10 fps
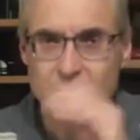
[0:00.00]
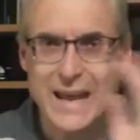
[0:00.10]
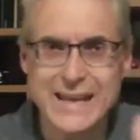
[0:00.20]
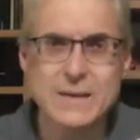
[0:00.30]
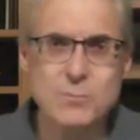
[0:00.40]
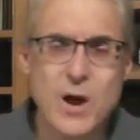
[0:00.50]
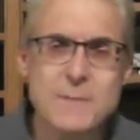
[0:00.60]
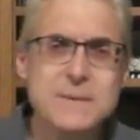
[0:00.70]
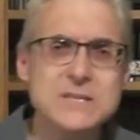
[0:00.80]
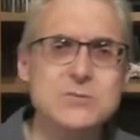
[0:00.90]
And it
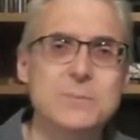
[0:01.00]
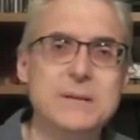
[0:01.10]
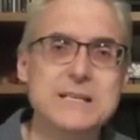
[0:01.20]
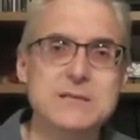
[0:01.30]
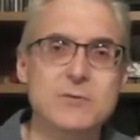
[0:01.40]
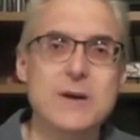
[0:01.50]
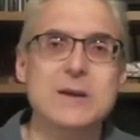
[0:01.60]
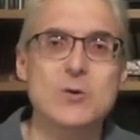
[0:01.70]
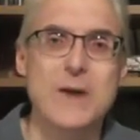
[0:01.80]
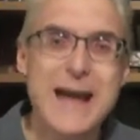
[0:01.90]
brought me to a place of
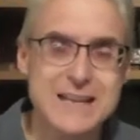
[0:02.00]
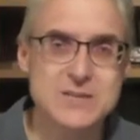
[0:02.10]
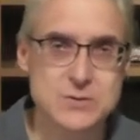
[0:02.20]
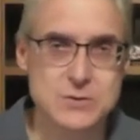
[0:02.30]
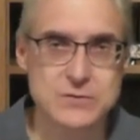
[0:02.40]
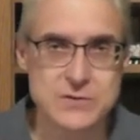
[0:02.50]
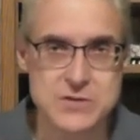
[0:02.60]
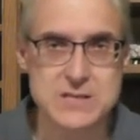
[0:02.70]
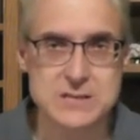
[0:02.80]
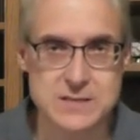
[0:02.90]
great gratitude for
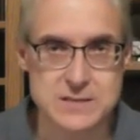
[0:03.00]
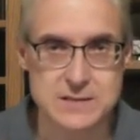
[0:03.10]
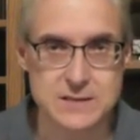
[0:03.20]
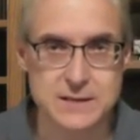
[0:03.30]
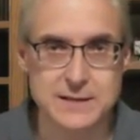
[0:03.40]
Jesus.